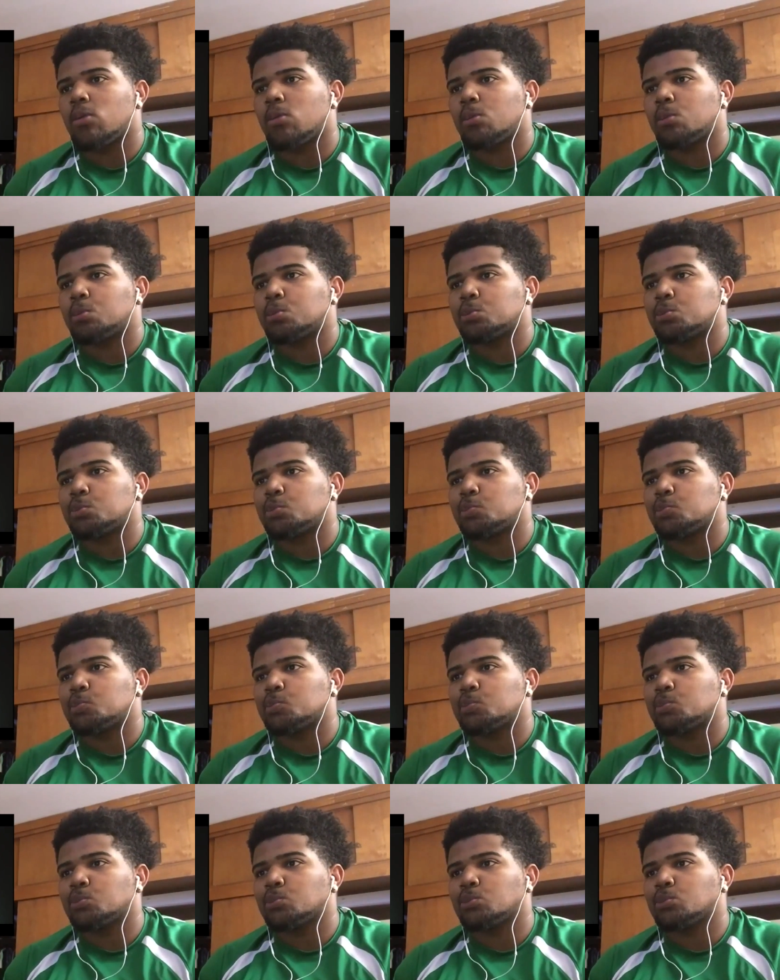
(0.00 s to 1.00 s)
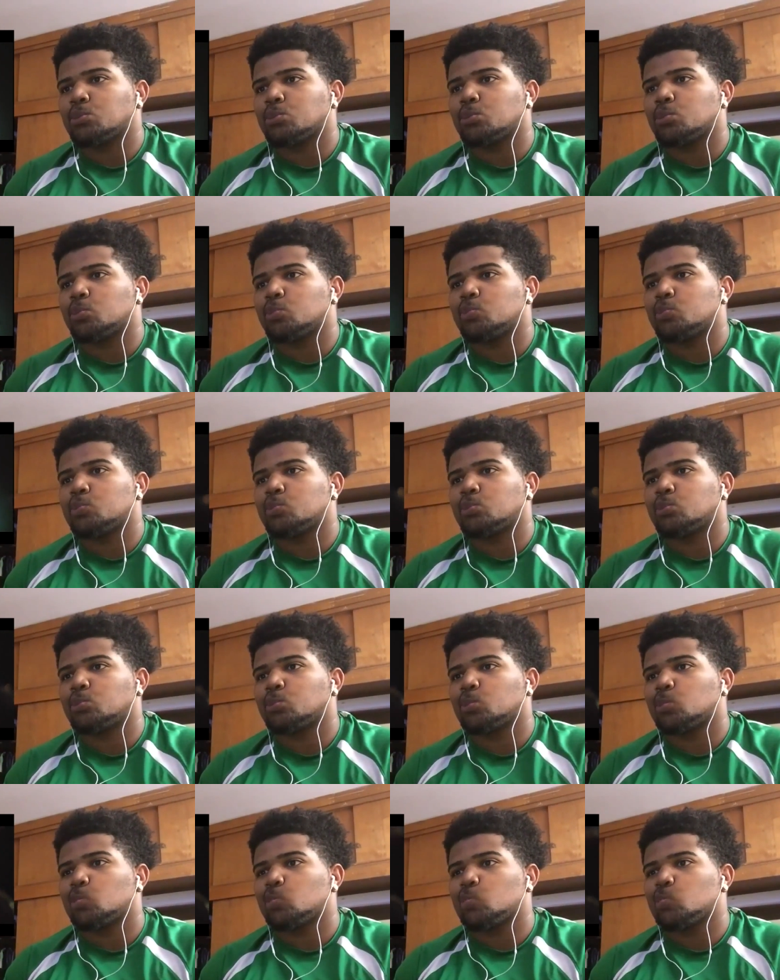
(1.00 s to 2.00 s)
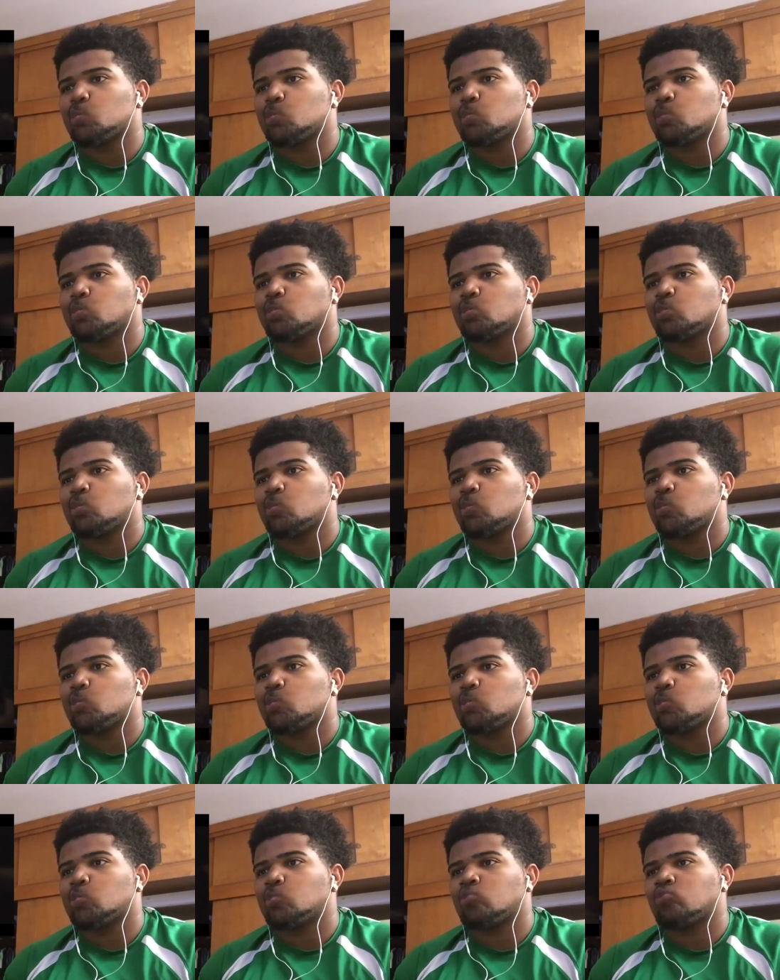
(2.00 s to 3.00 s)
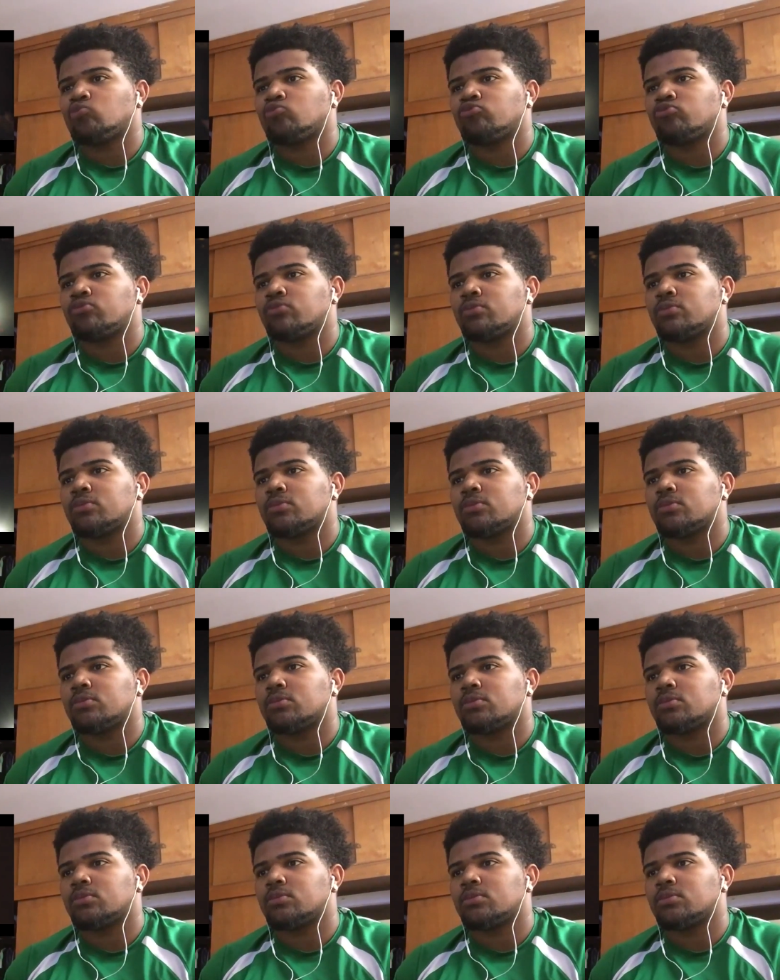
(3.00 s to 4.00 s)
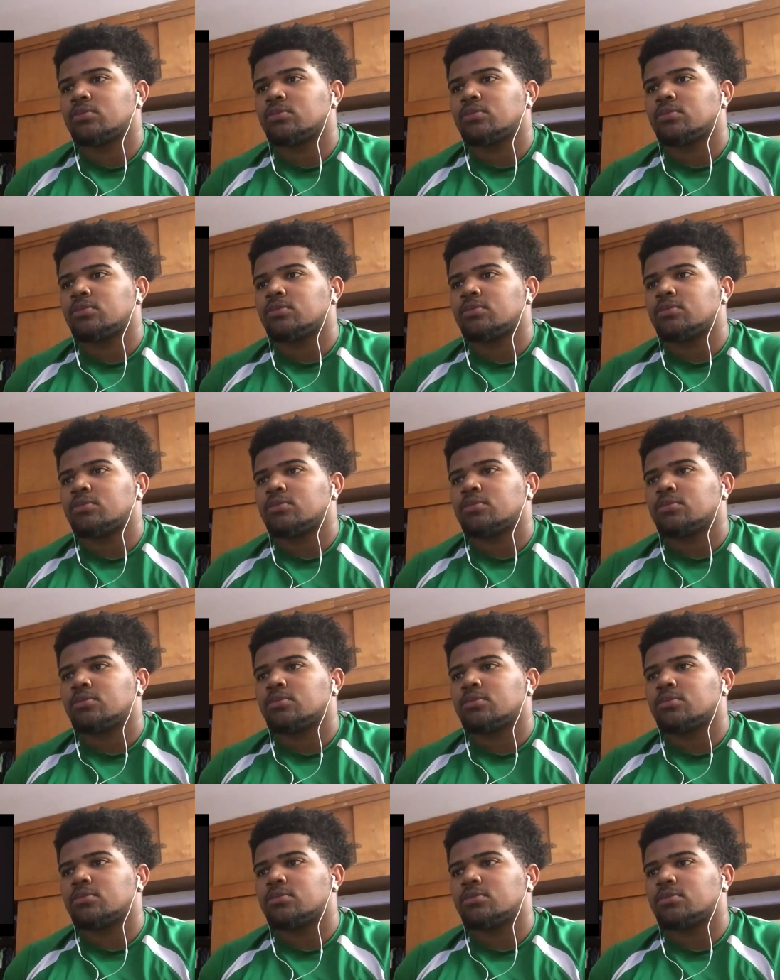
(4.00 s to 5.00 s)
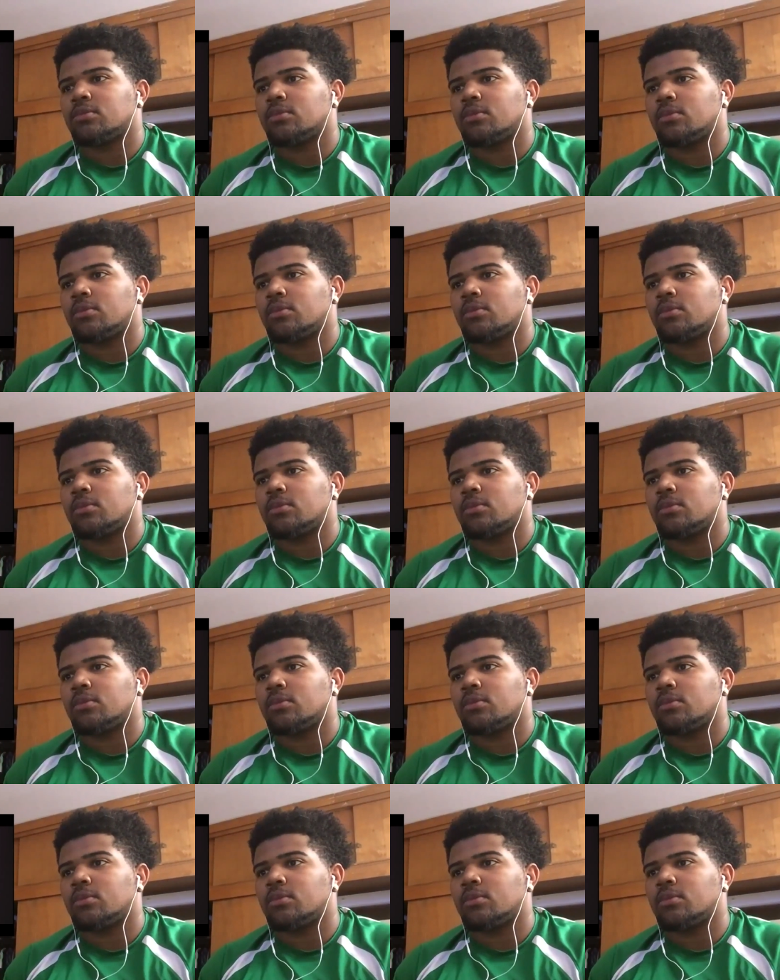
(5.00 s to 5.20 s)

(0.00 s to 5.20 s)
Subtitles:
[no speech]